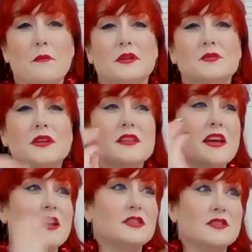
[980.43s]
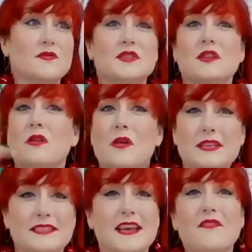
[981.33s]
between the ages of 0
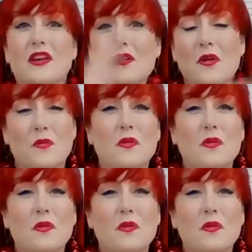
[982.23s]
and 7,